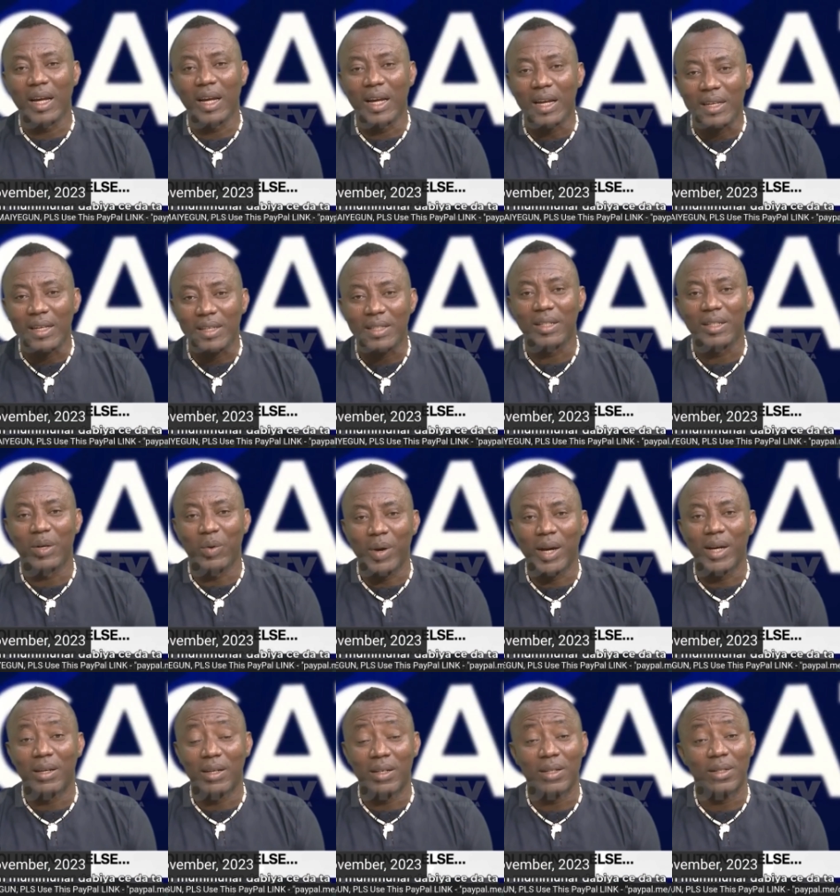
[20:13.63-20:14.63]
is the
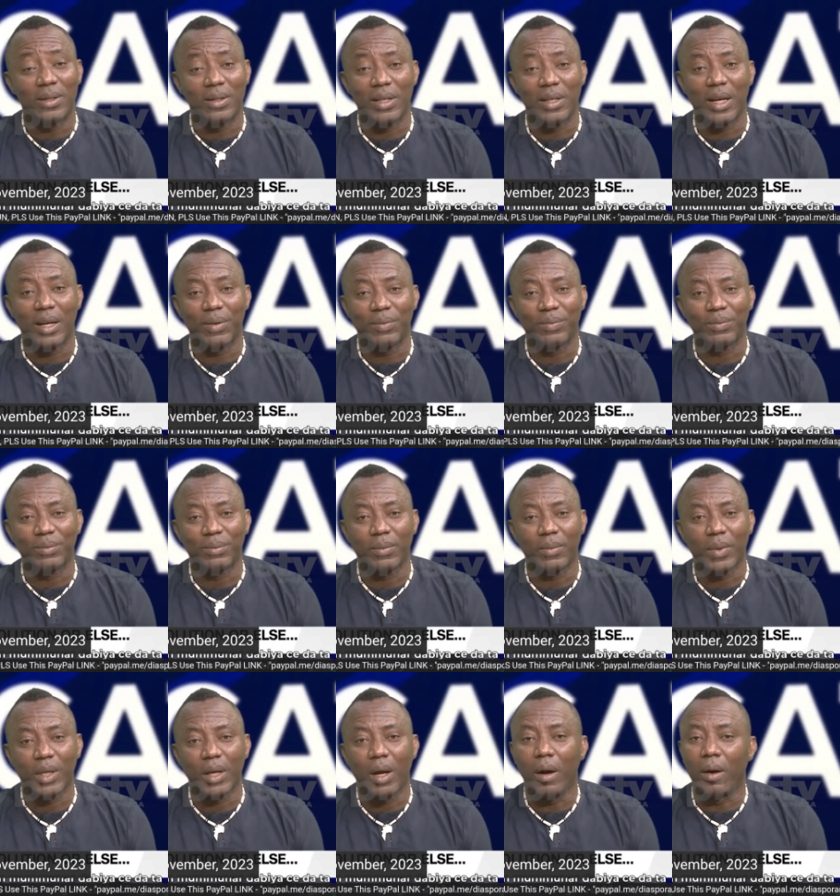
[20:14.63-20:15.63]
way it is today.
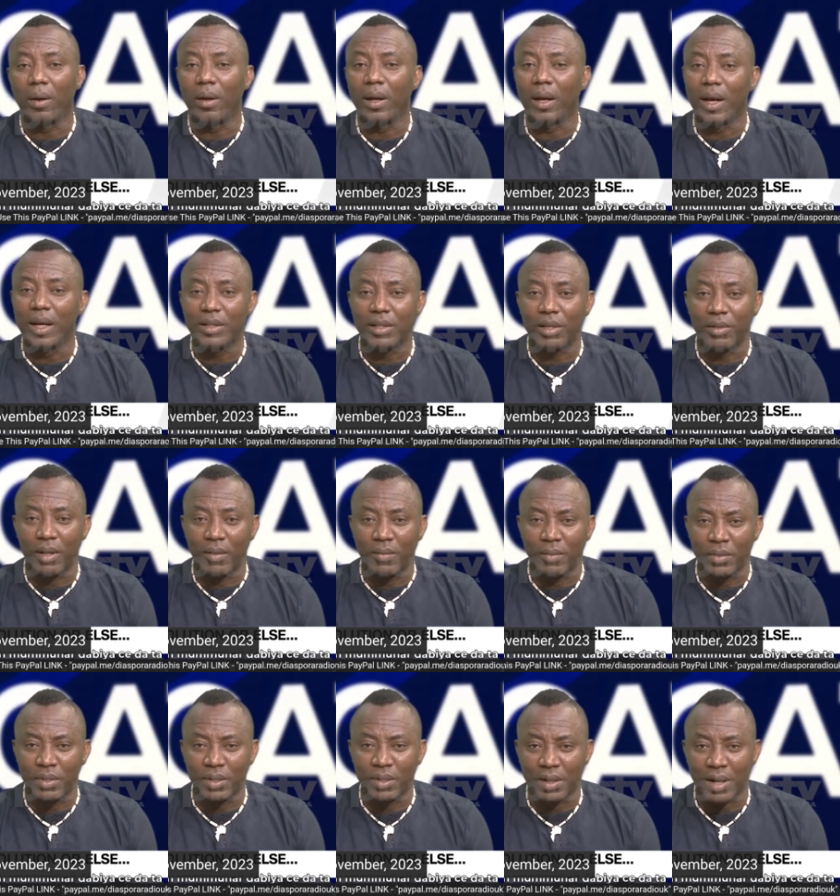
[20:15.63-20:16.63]
Unless a
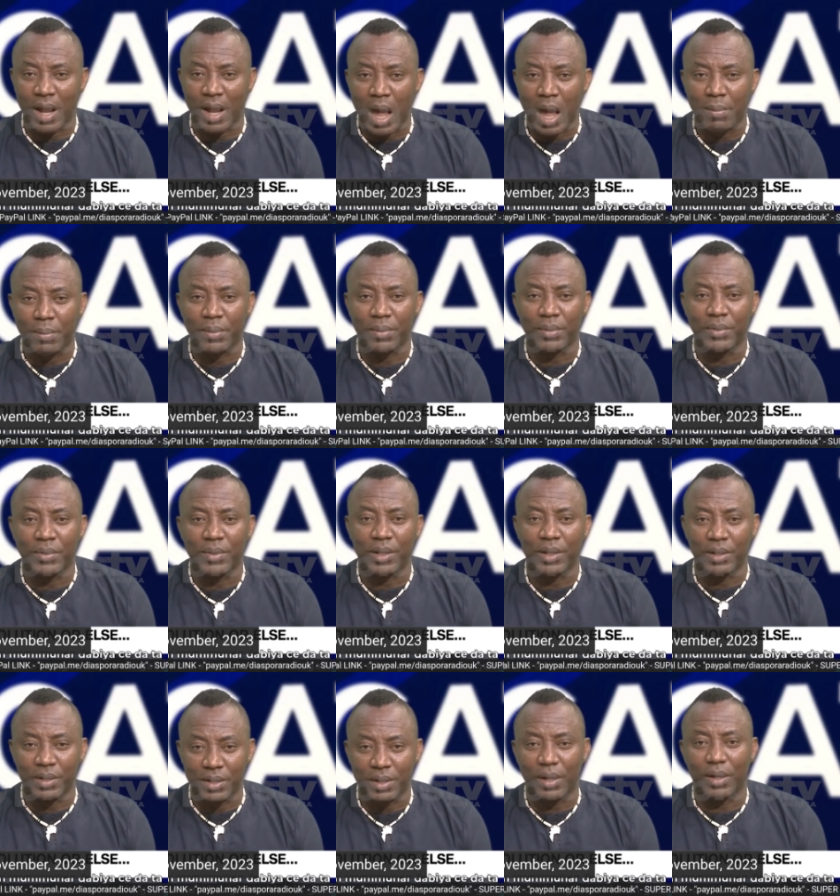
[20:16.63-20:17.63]
revolution happens
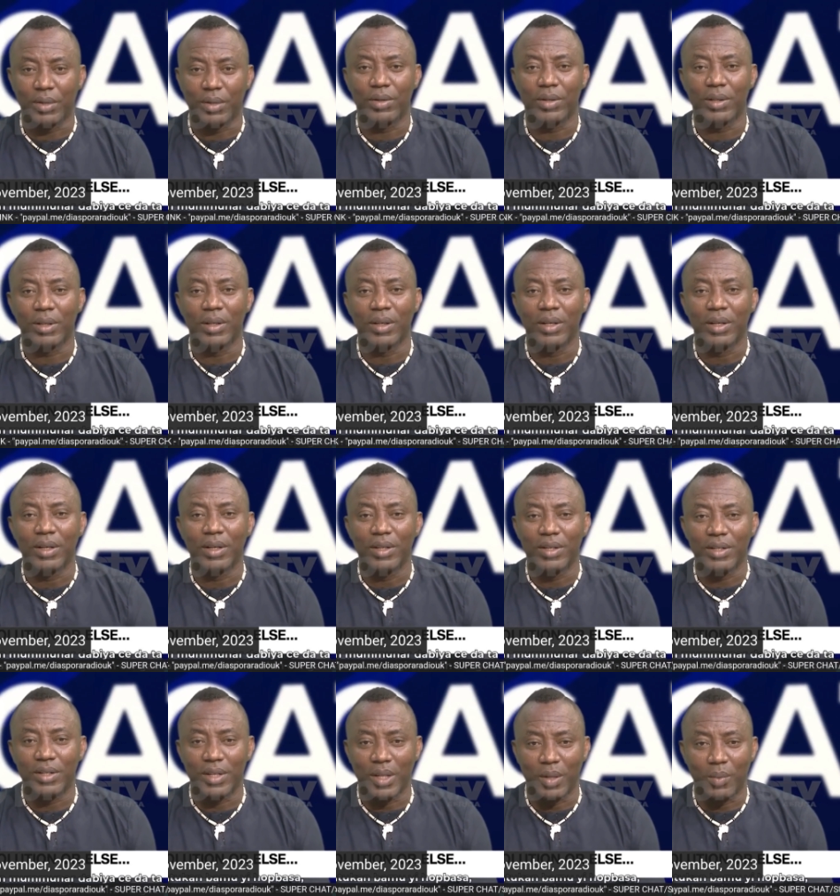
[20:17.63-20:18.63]
in this country,
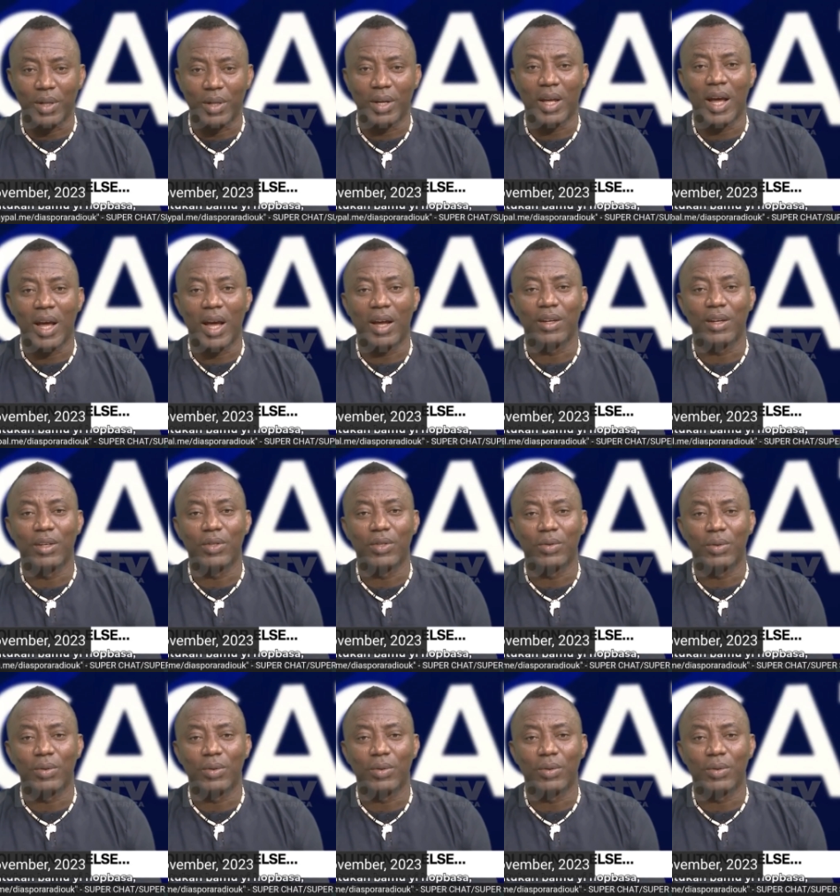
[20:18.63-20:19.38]
same way they had in